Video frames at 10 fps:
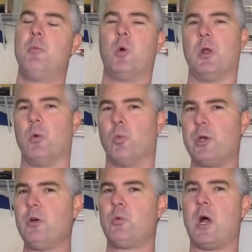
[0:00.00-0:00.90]
Where a
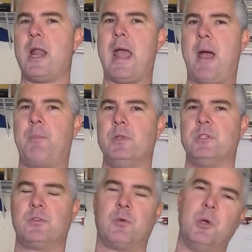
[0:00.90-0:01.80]
real rot
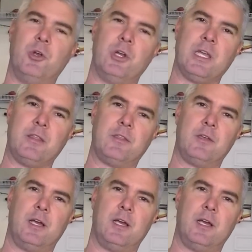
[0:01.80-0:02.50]
happens is from underneath.